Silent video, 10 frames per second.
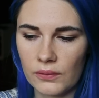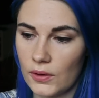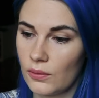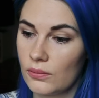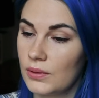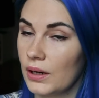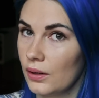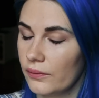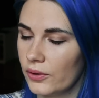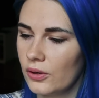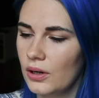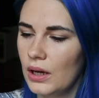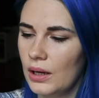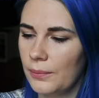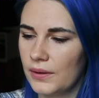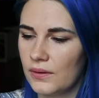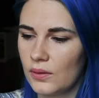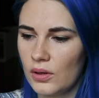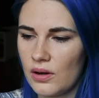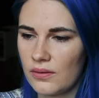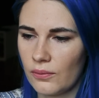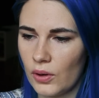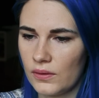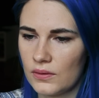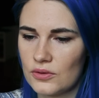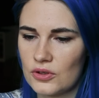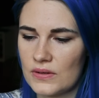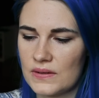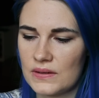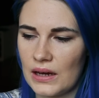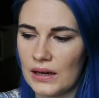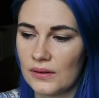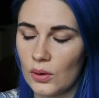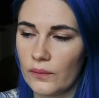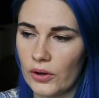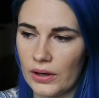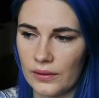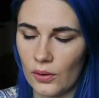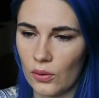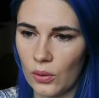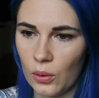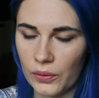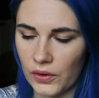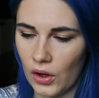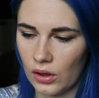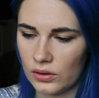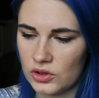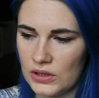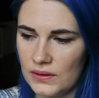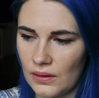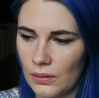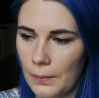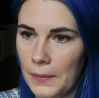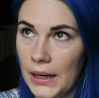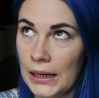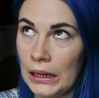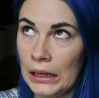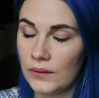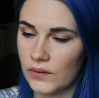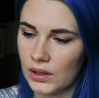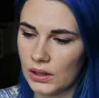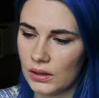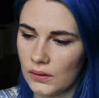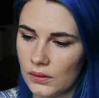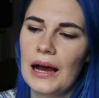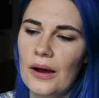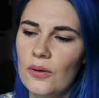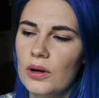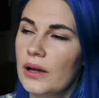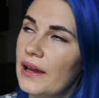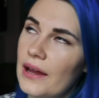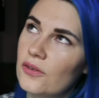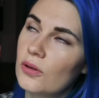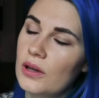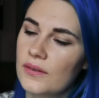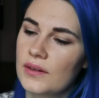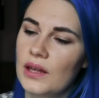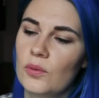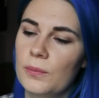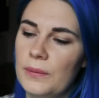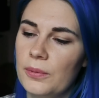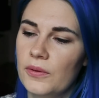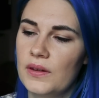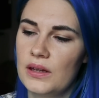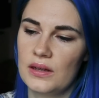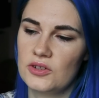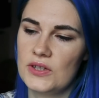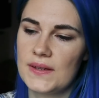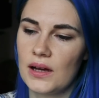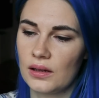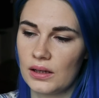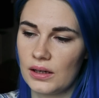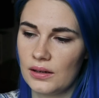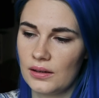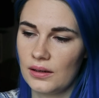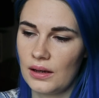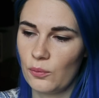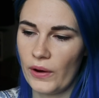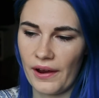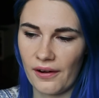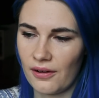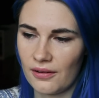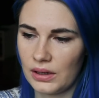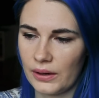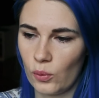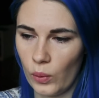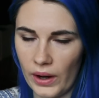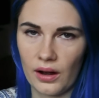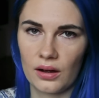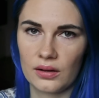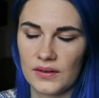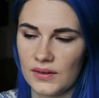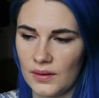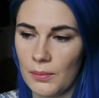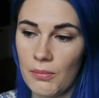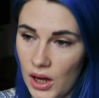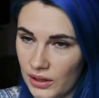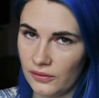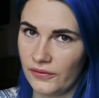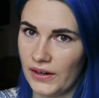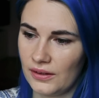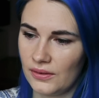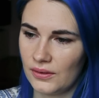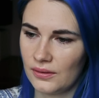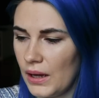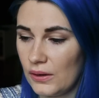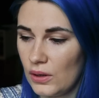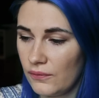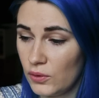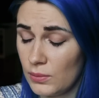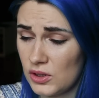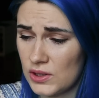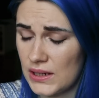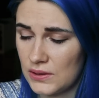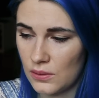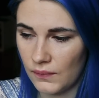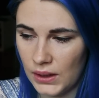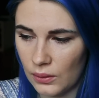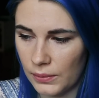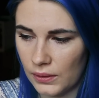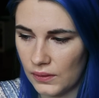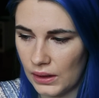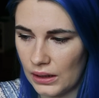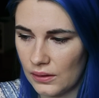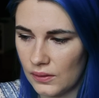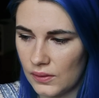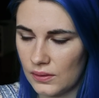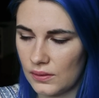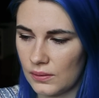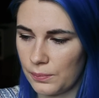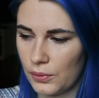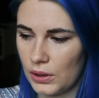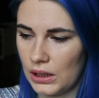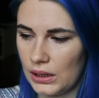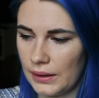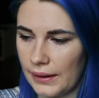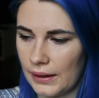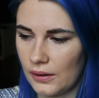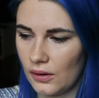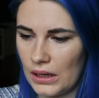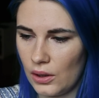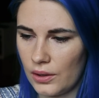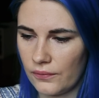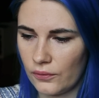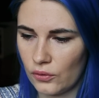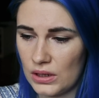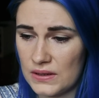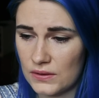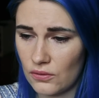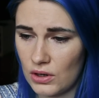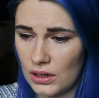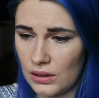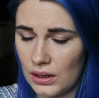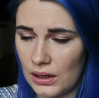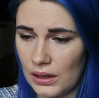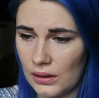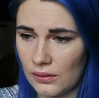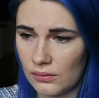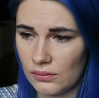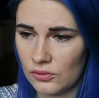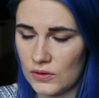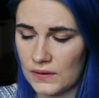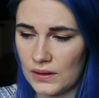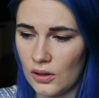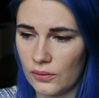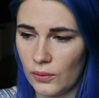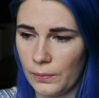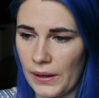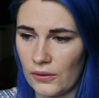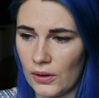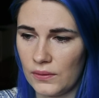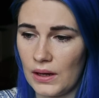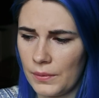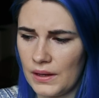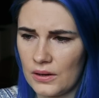even though I love her, but Solar's voice is just takes over the whole song. She's amazing. How I, I don't understand when people say that she's ugly. Where? Like, where? This is a model face. I don't have too much to say to the video because, again, this is pretty, like, a lot of green screen and just colorful backgrounds. But